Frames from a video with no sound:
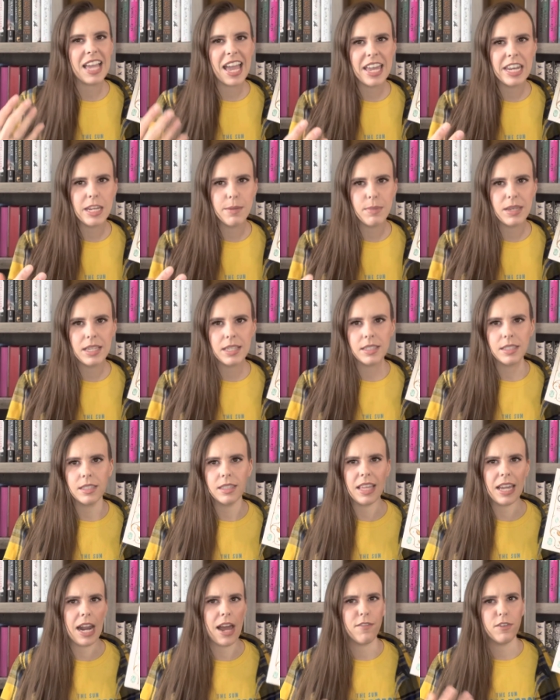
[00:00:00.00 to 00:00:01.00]
enemies
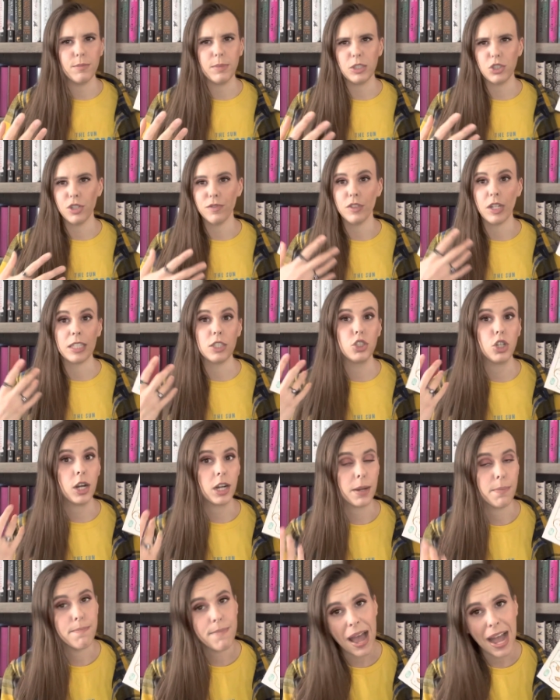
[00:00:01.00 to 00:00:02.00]
that have a bunch of like
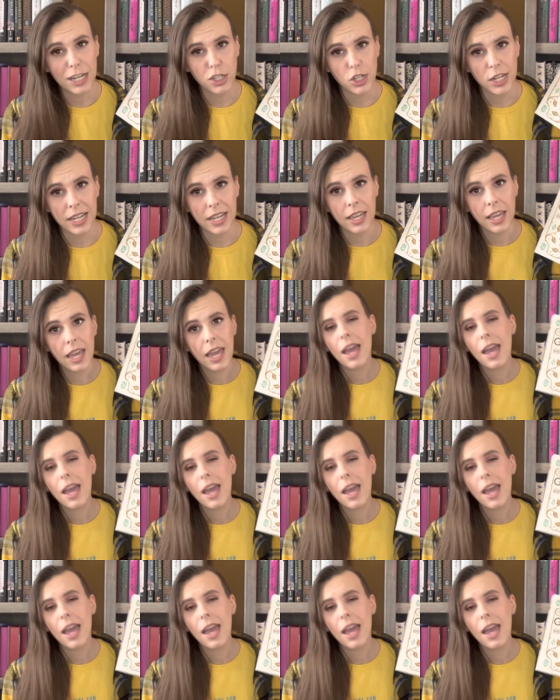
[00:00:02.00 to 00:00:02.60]
dark magic.